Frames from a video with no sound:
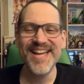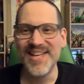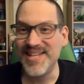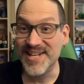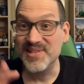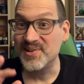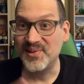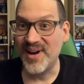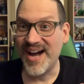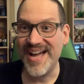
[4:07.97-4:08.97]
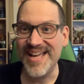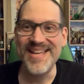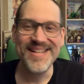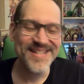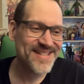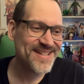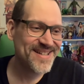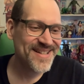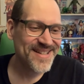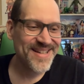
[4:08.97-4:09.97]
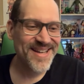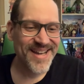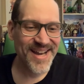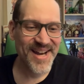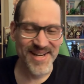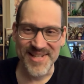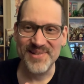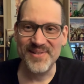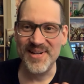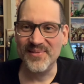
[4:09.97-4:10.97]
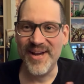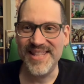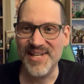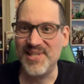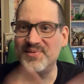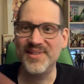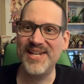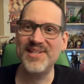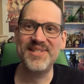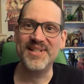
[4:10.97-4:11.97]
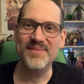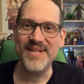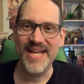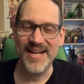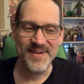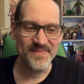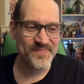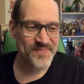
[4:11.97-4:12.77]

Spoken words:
He doesn't cry. He doesn't run away. They just eliminated him.